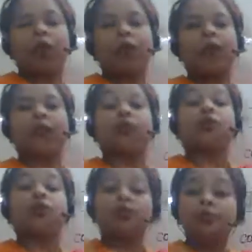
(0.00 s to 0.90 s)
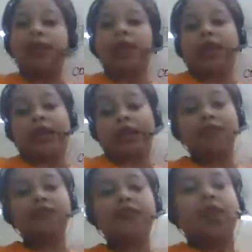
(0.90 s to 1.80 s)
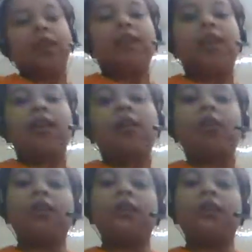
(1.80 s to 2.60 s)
with human life, then we